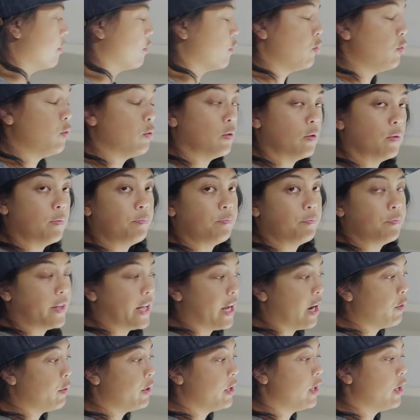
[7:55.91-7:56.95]
Cool,
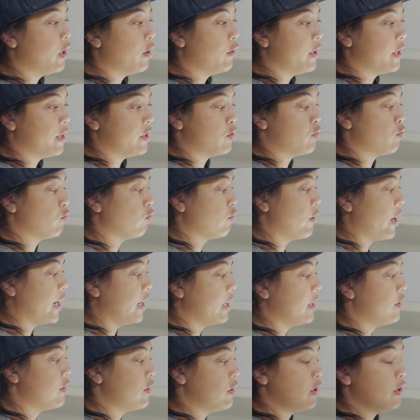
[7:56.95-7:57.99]
now we know it's
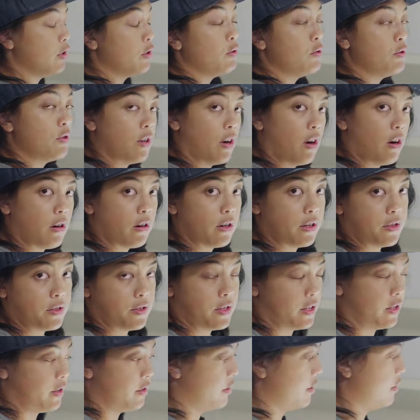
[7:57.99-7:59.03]
ready to use
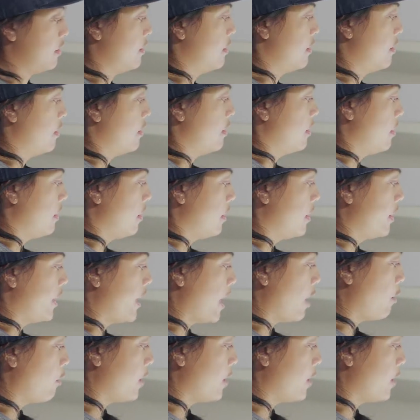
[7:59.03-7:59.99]
Artisan. Now